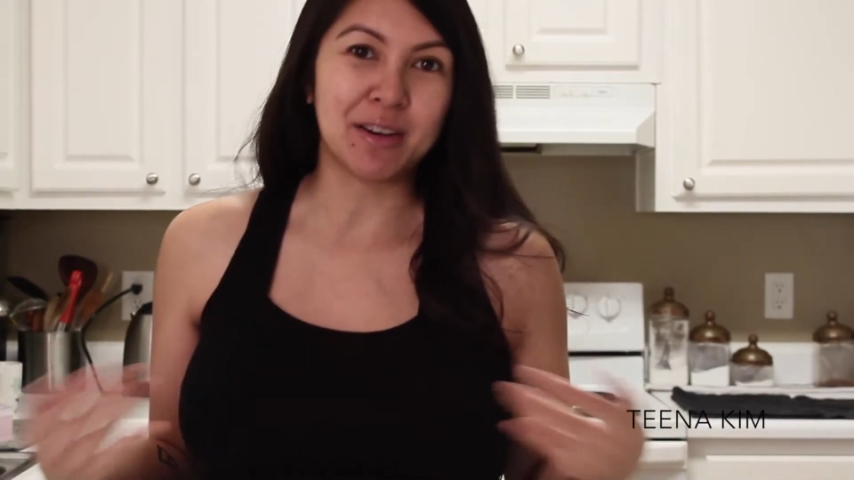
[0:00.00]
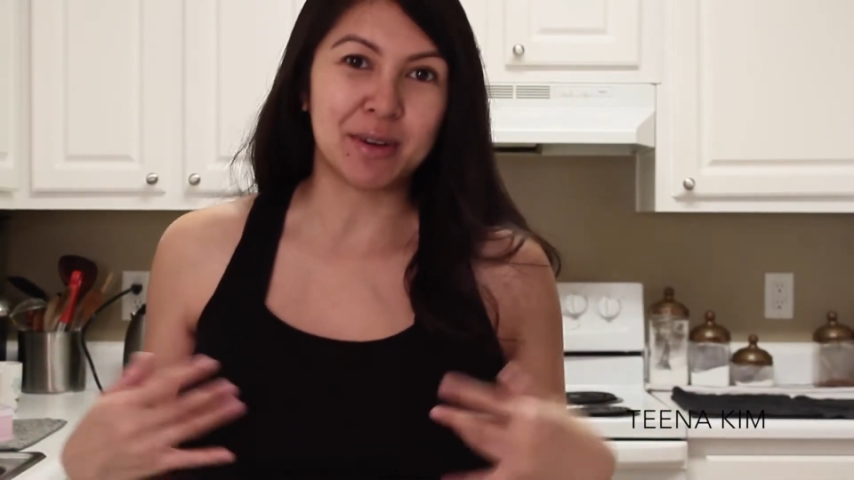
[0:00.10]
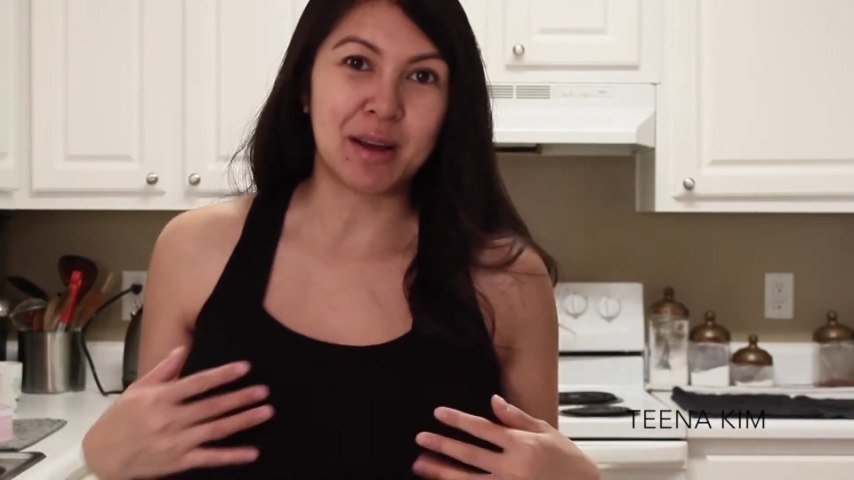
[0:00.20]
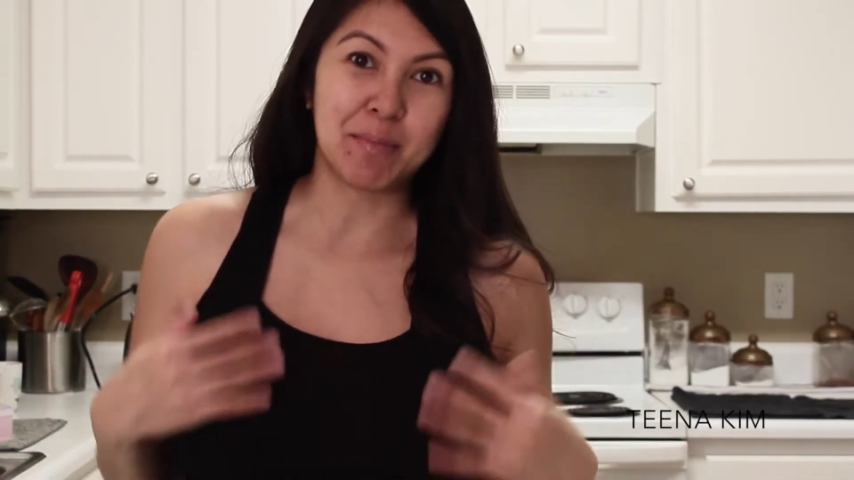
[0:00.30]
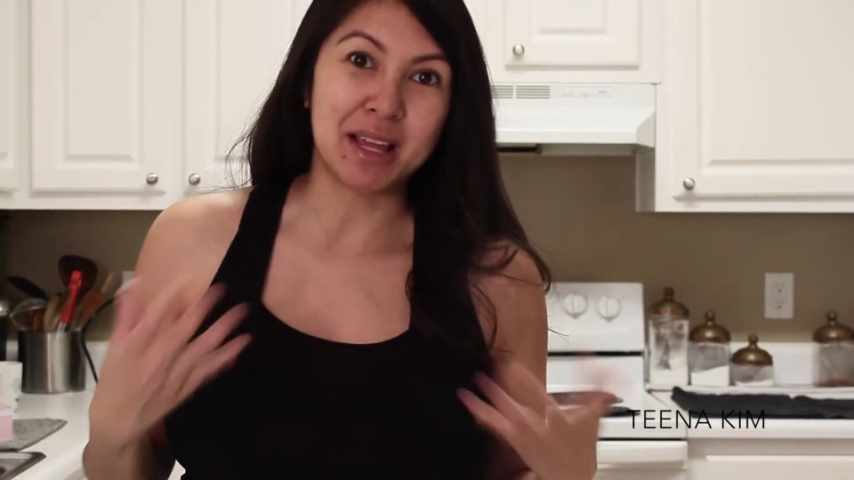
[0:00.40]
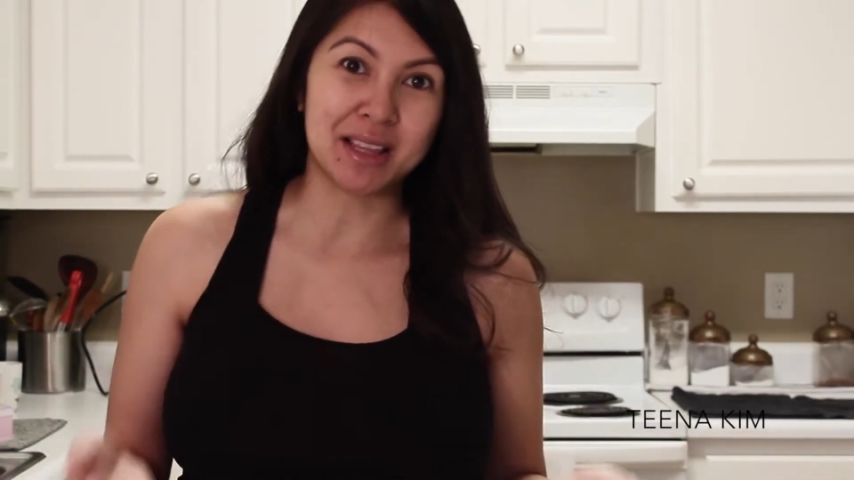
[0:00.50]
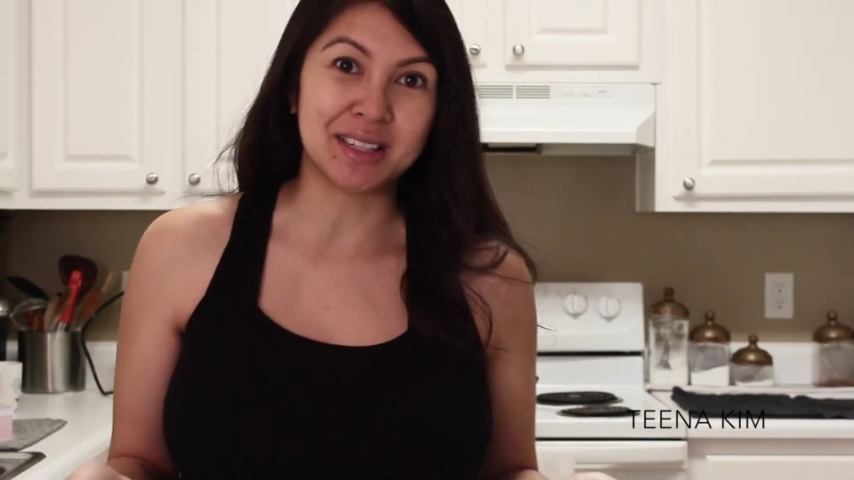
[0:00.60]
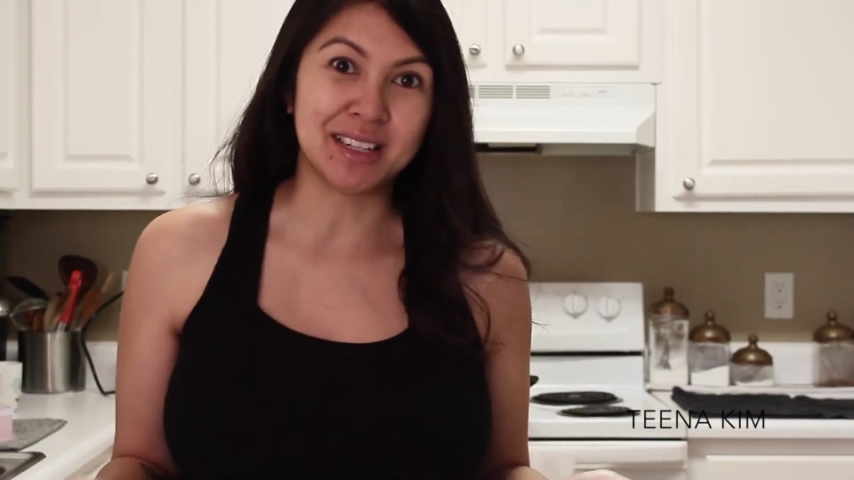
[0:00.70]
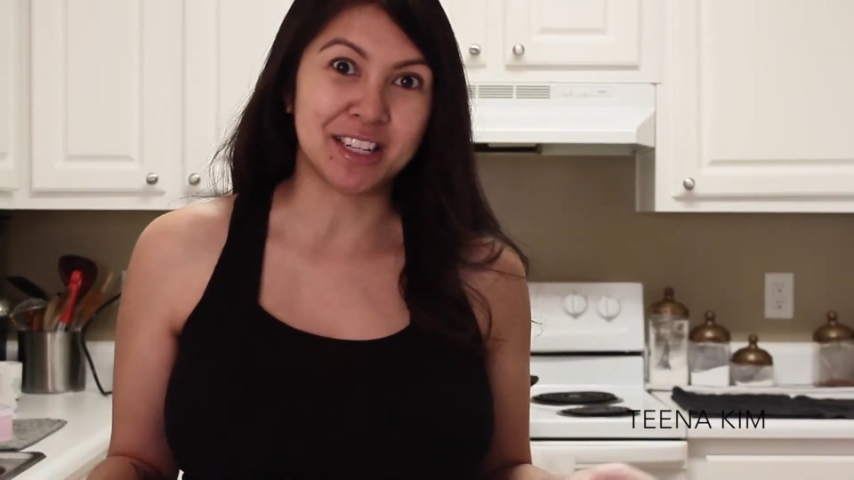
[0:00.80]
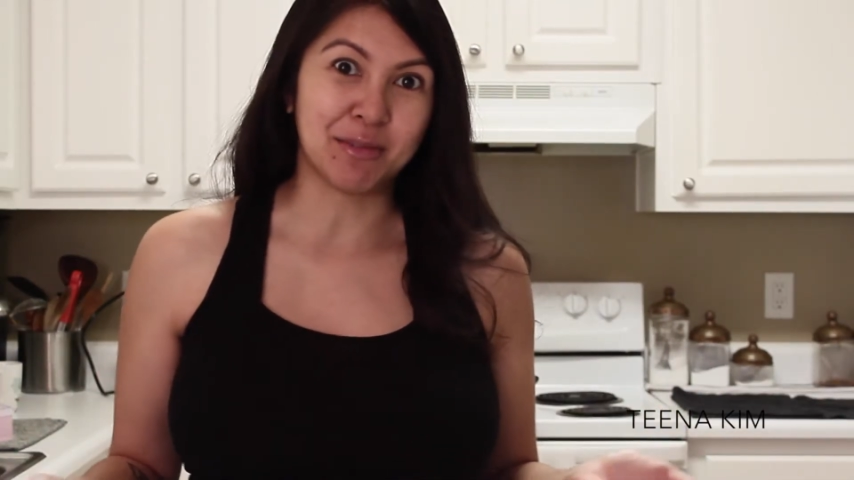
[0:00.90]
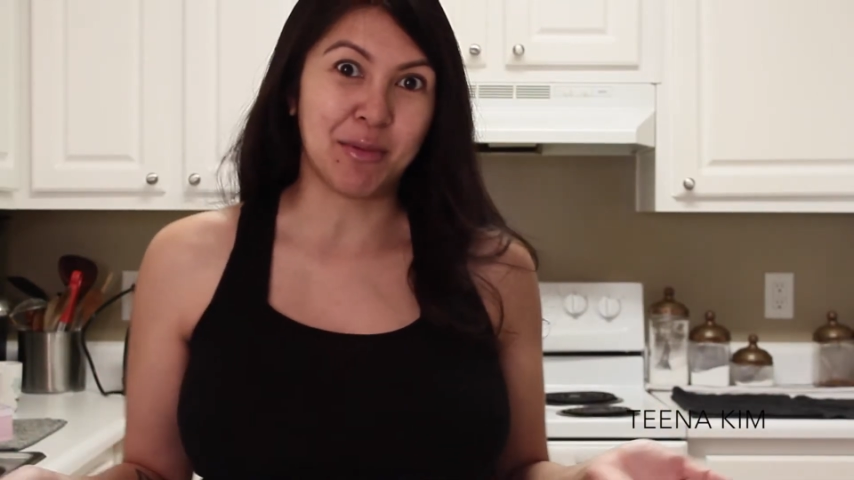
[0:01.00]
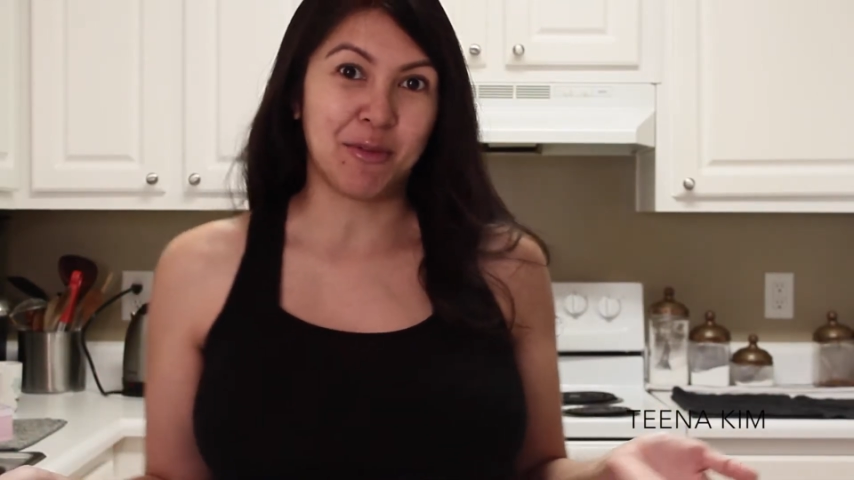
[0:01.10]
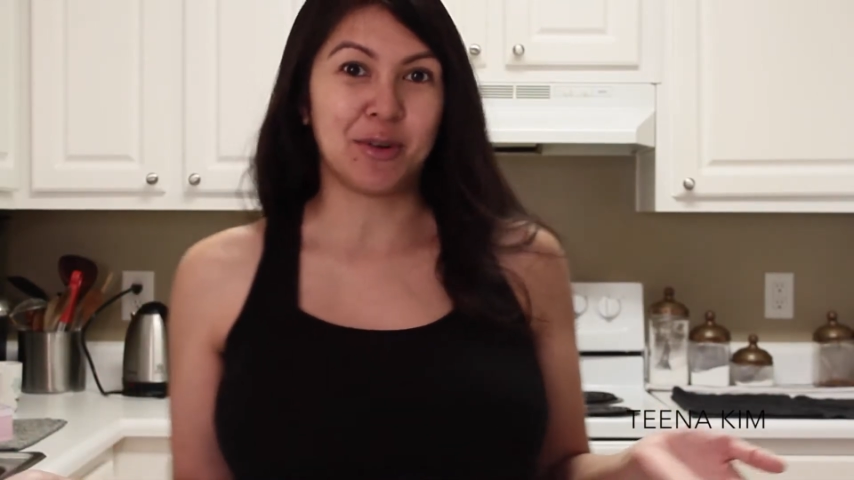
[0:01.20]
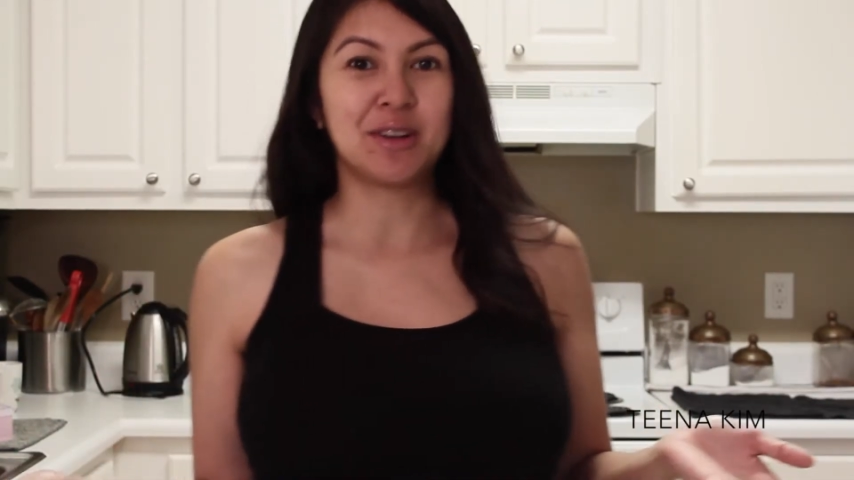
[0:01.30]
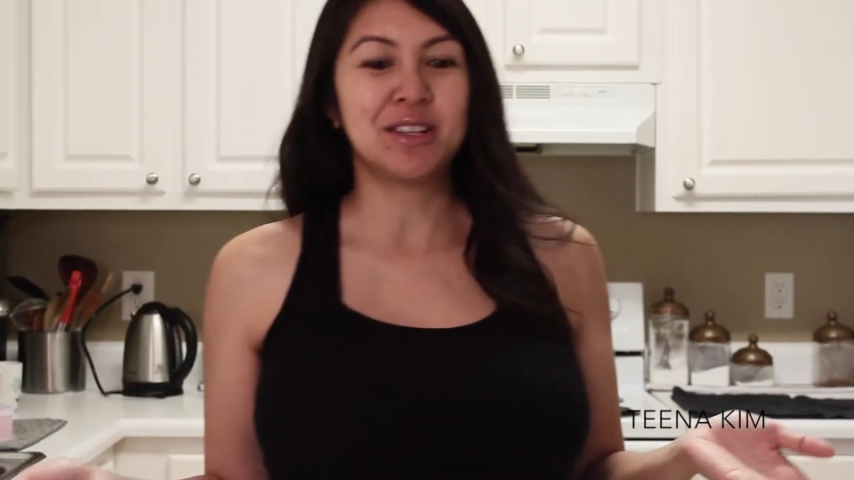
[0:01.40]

never made this dish before.